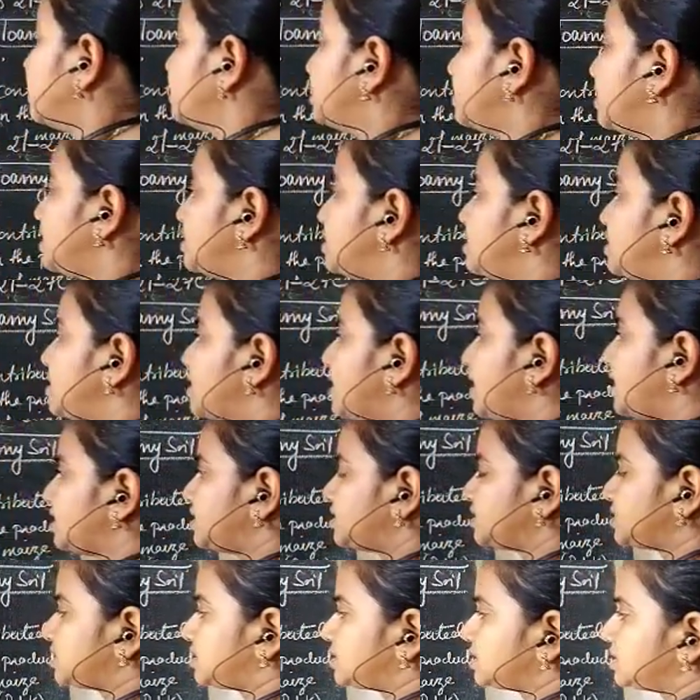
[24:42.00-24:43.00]
Then the
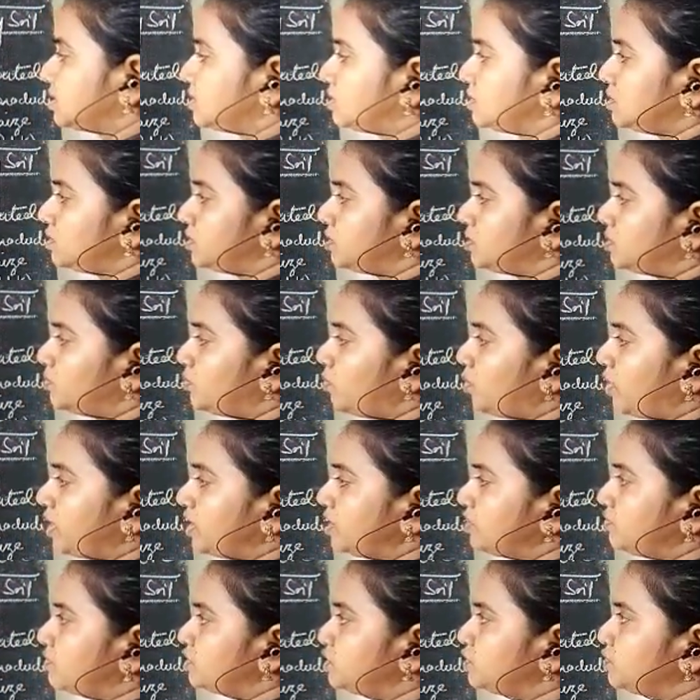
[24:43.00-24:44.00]
next
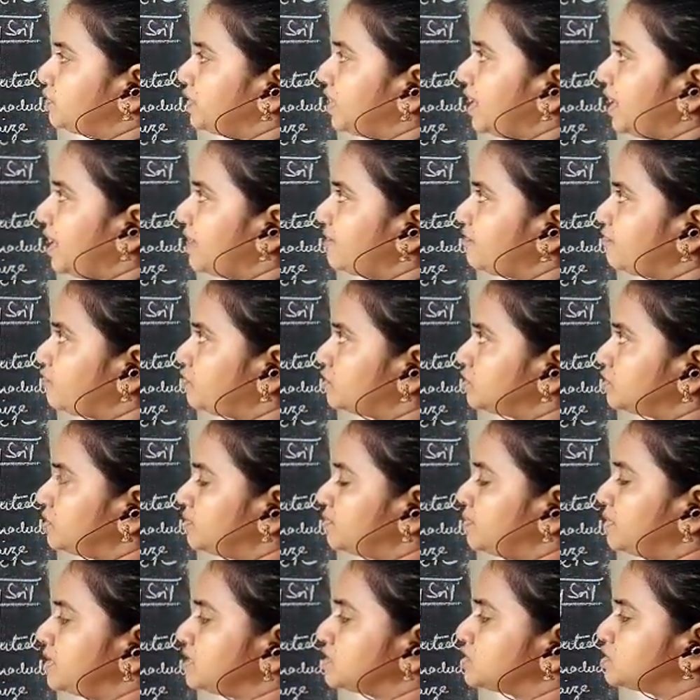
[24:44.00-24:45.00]
point which we have for the
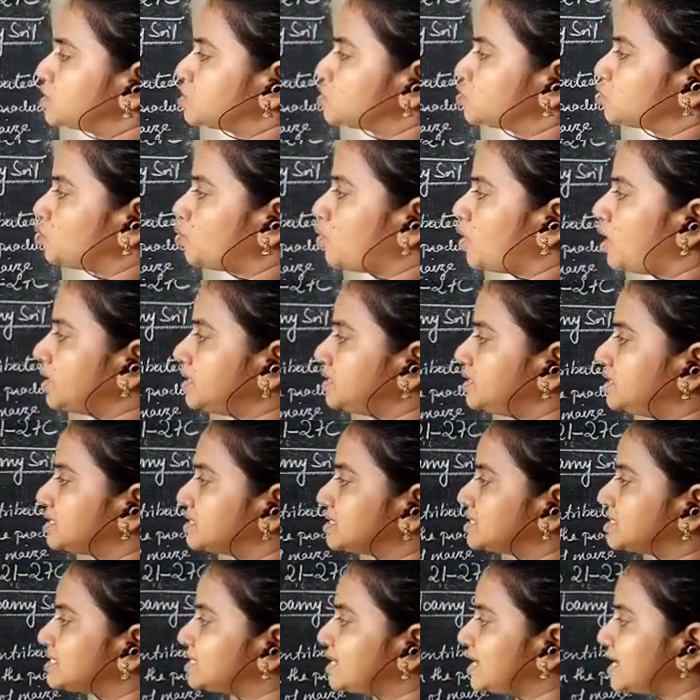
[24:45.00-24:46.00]
maize is what? The
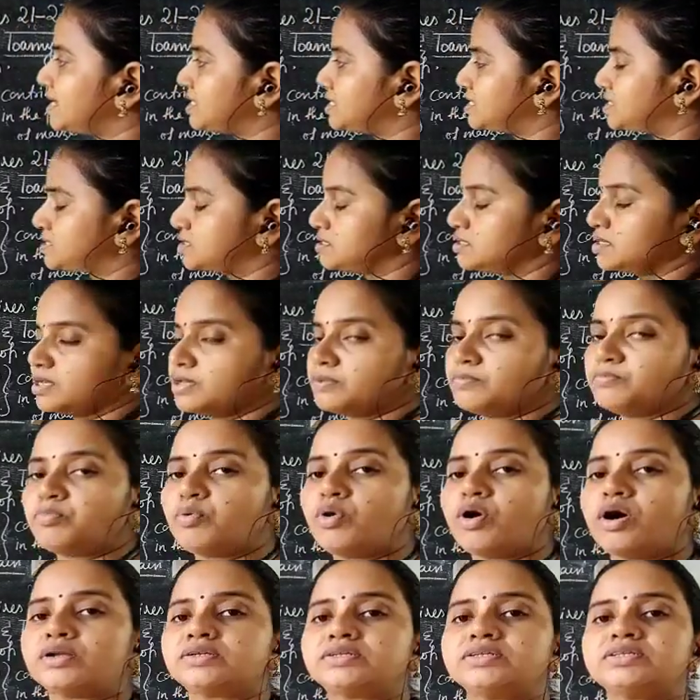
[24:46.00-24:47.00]
states, the
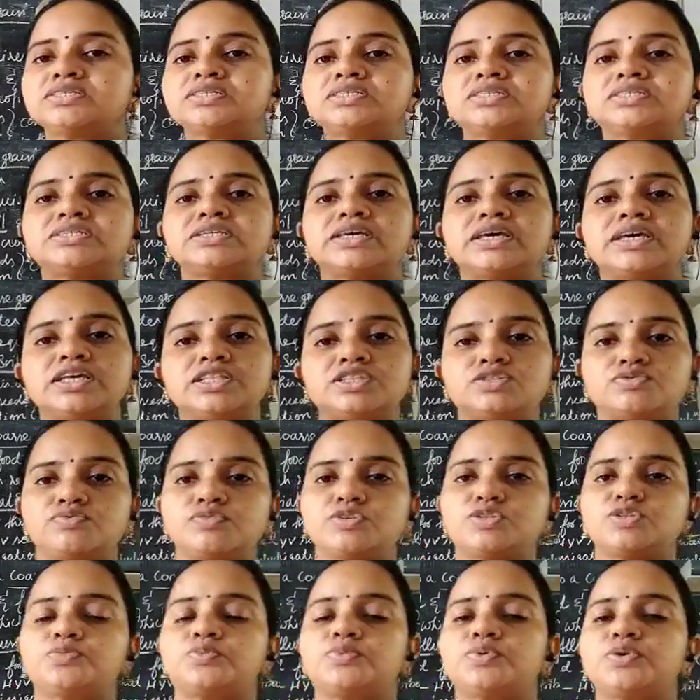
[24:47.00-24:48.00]
important states
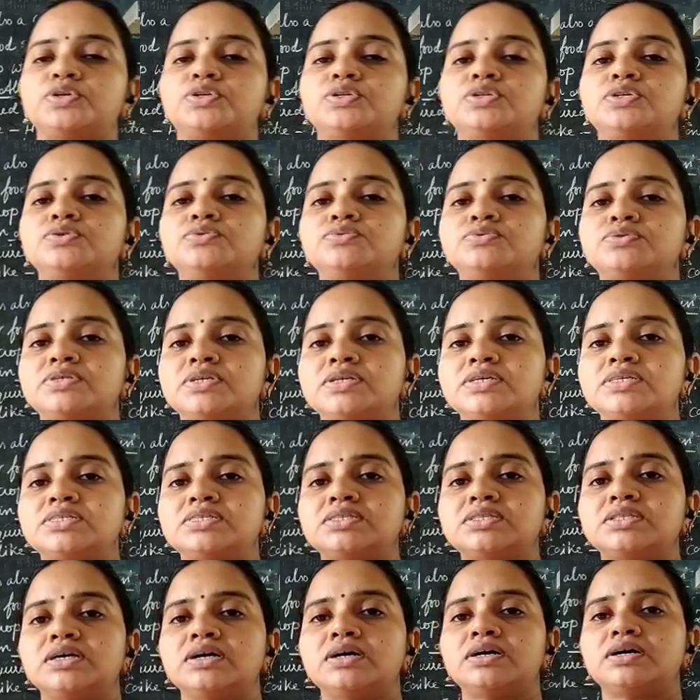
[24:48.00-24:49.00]
which
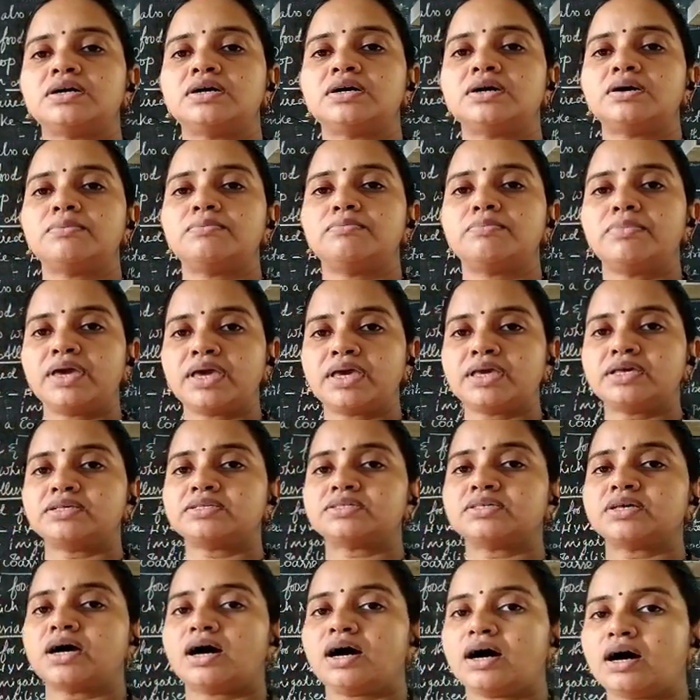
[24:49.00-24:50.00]
produces the
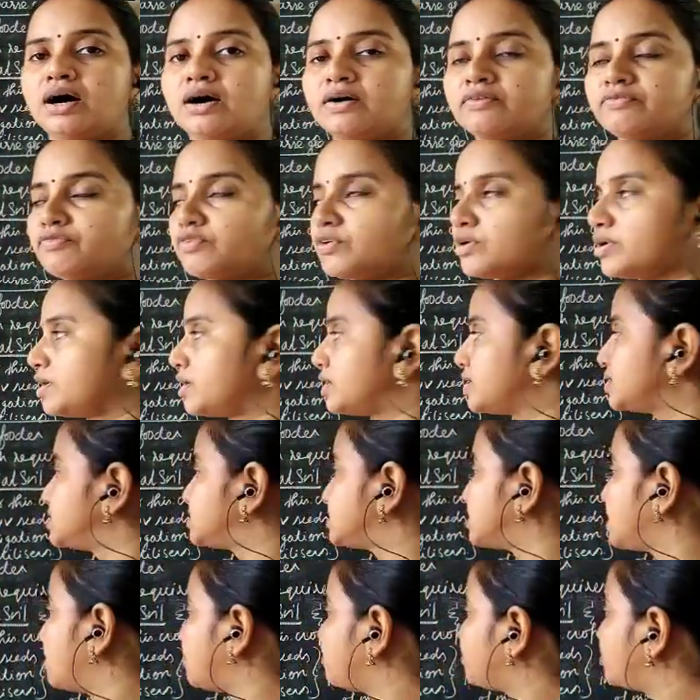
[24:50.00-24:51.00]
maize are, for an
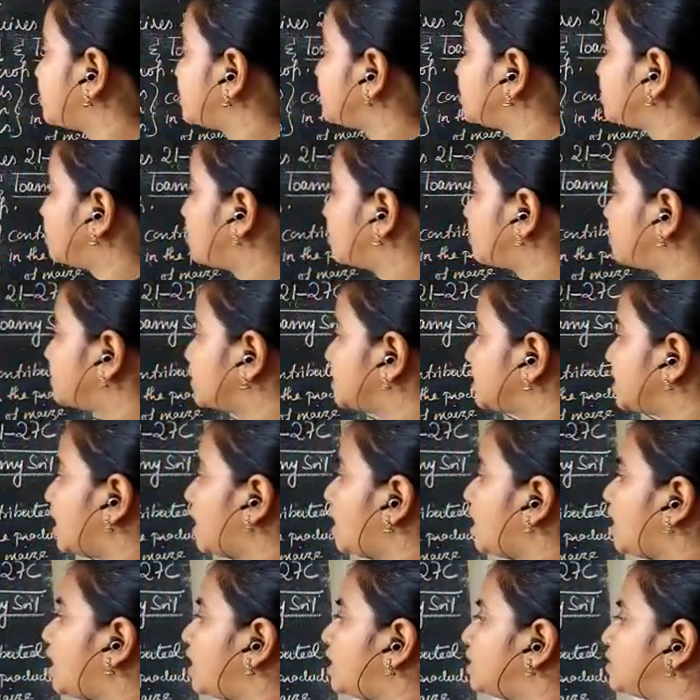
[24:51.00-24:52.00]
example, your
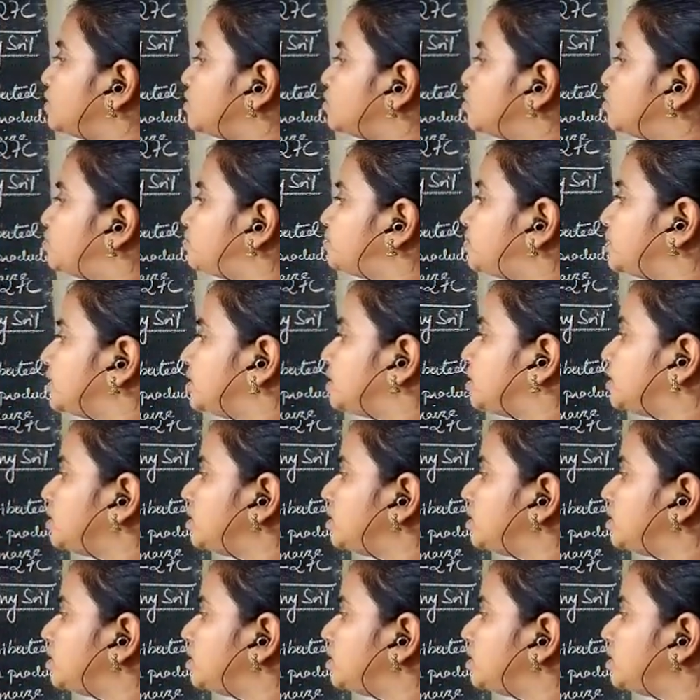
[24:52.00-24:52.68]
Bihar, UP,